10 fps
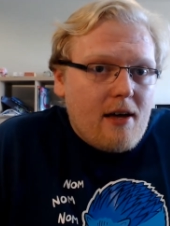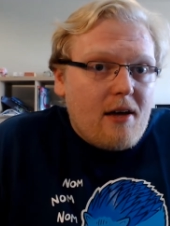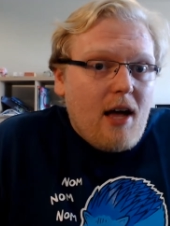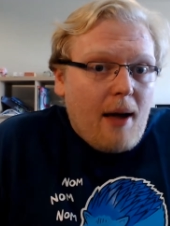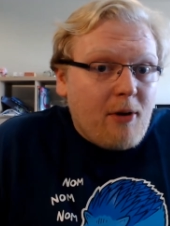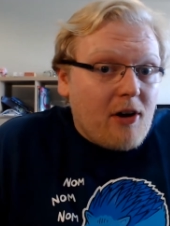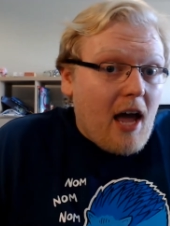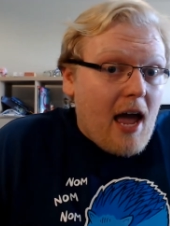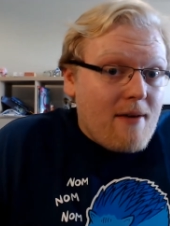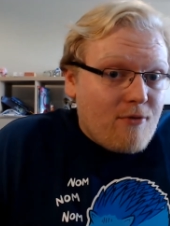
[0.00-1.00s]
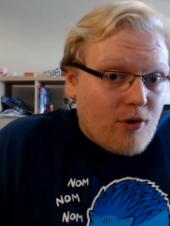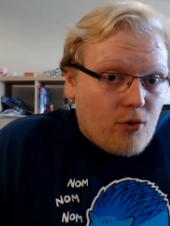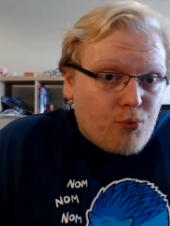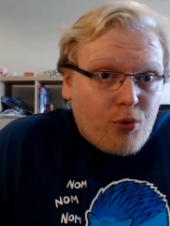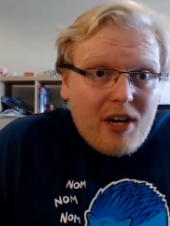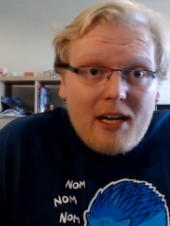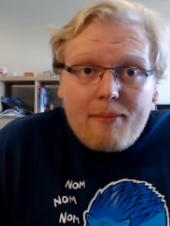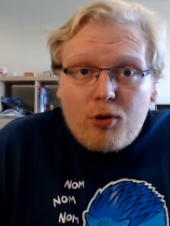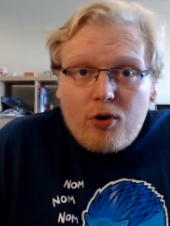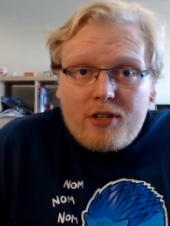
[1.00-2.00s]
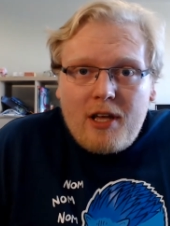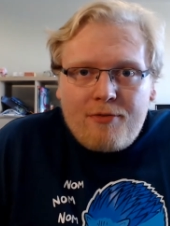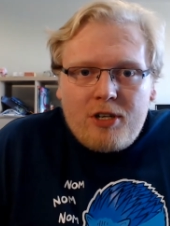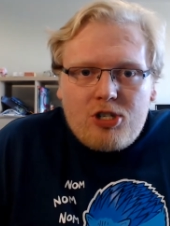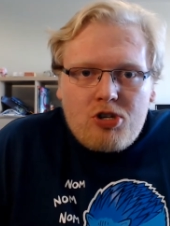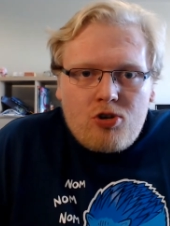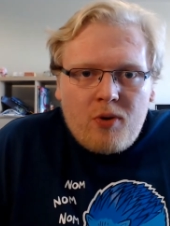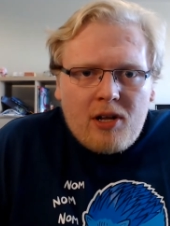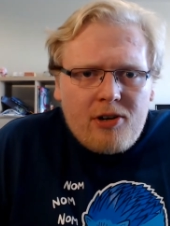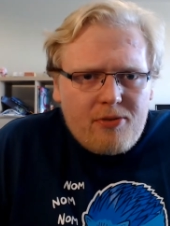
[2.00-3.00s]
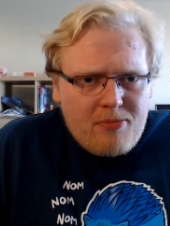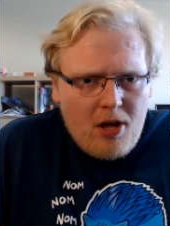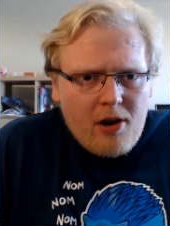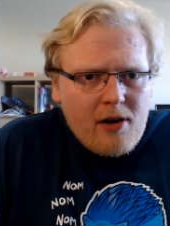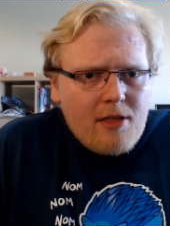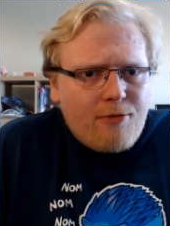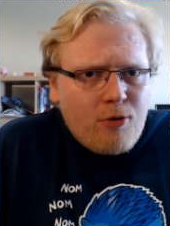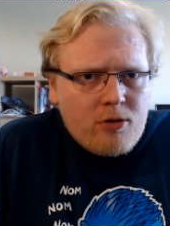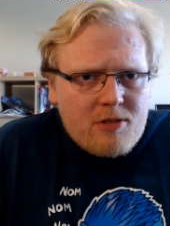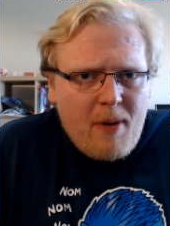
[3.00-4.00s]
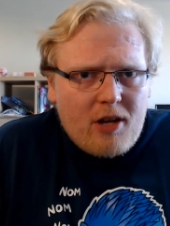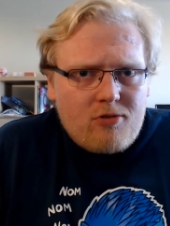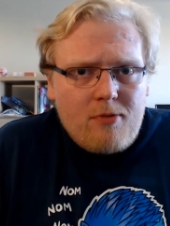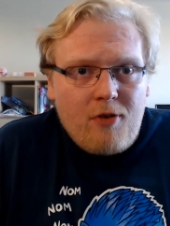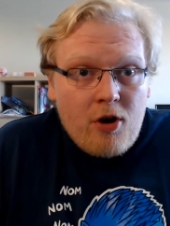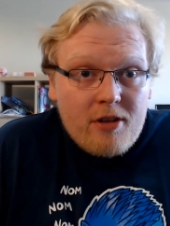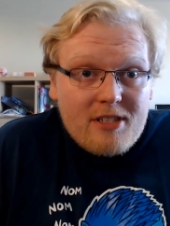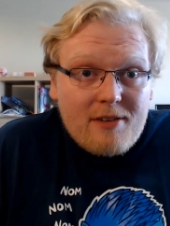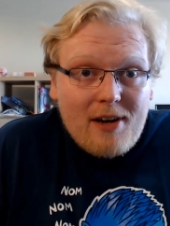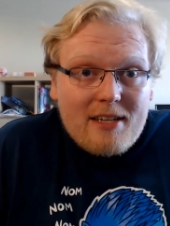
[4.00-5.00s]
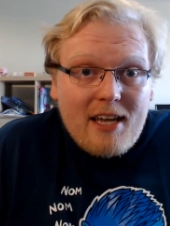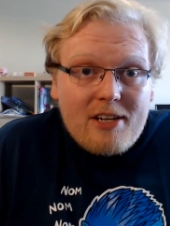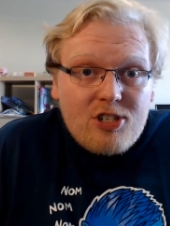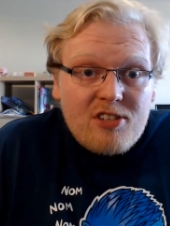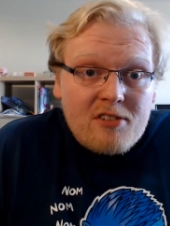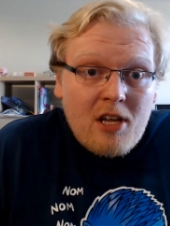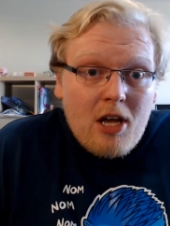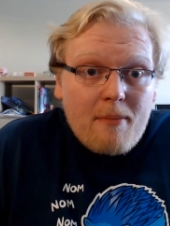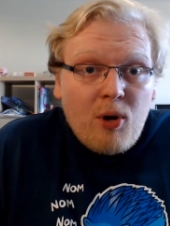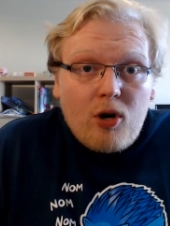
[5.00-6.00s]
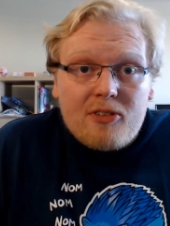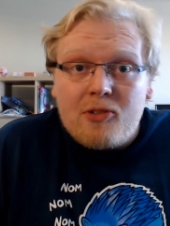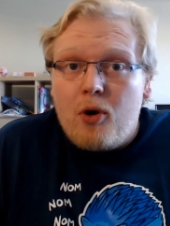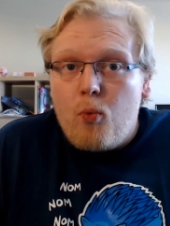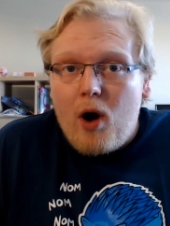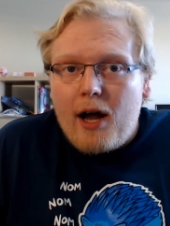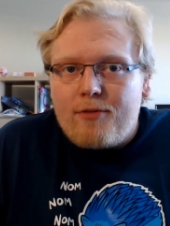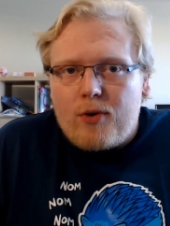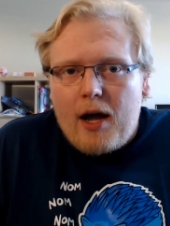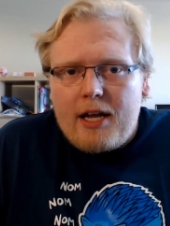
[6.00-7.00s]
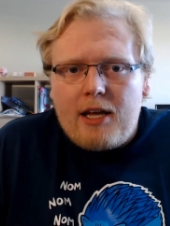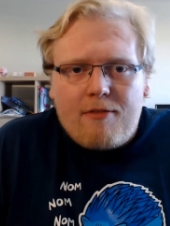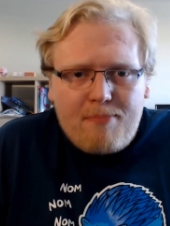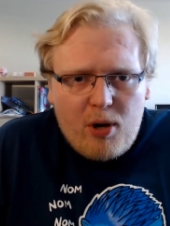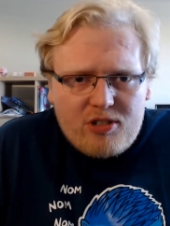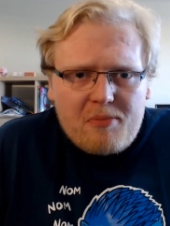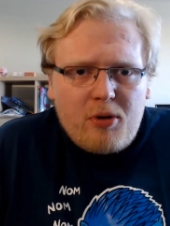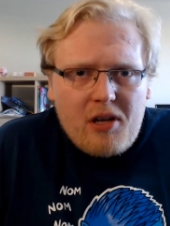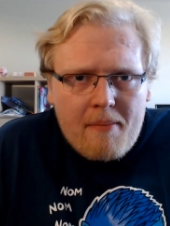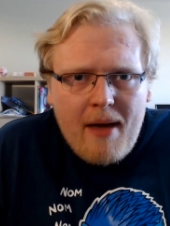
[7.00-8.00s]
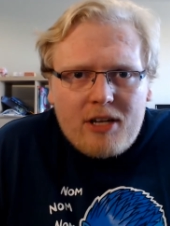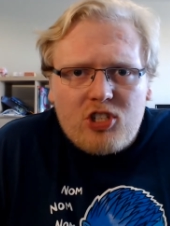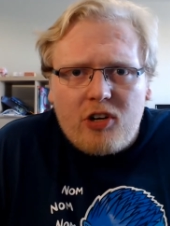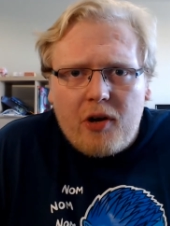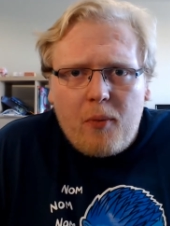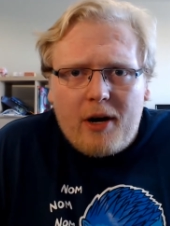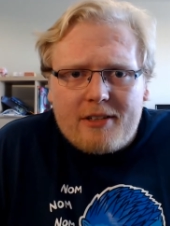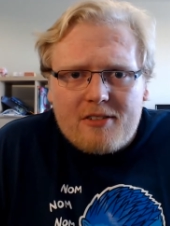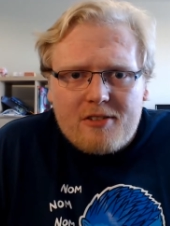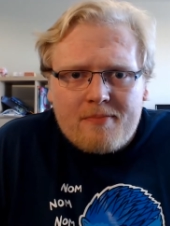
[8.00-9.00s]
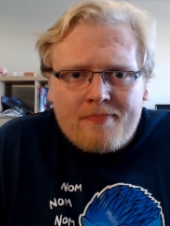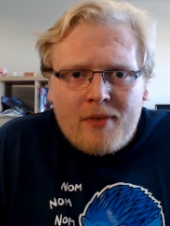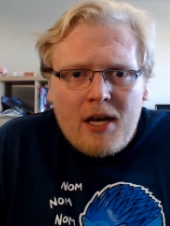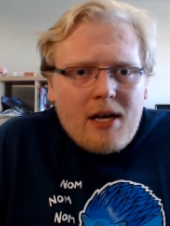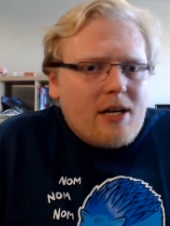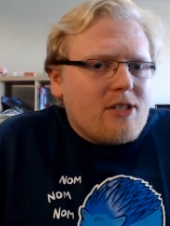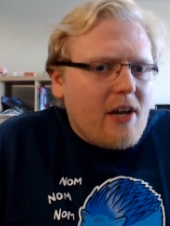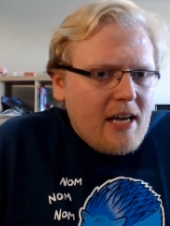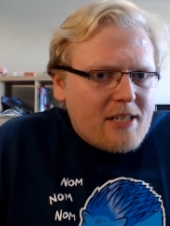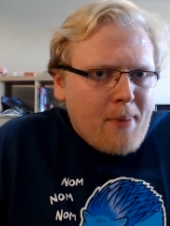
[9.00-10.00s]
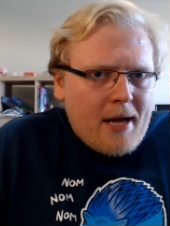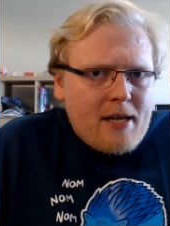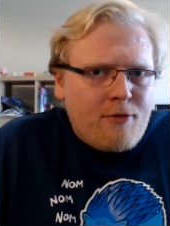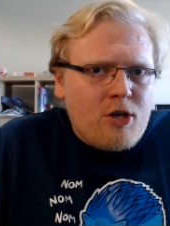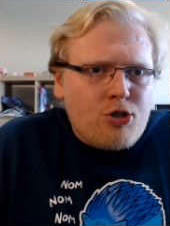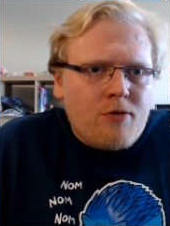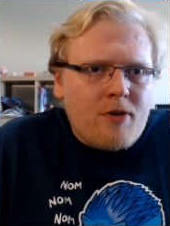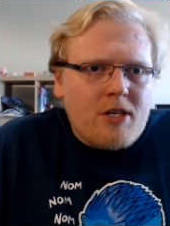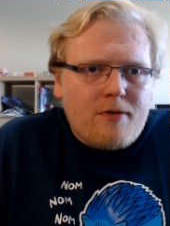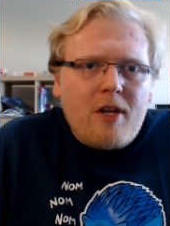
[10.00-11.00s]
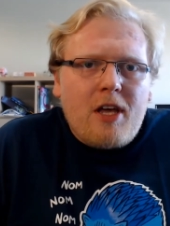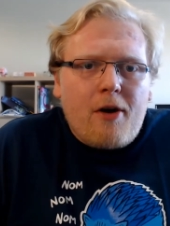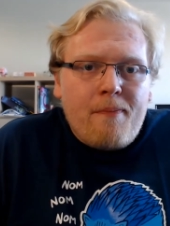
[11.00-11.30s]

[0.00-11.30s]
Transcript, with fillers: I'm going to aim for a really broad definition to include not only the full spectrum of Earth civilizations, but also a wide variety of possible imaginary ones. So here's my definition for this video.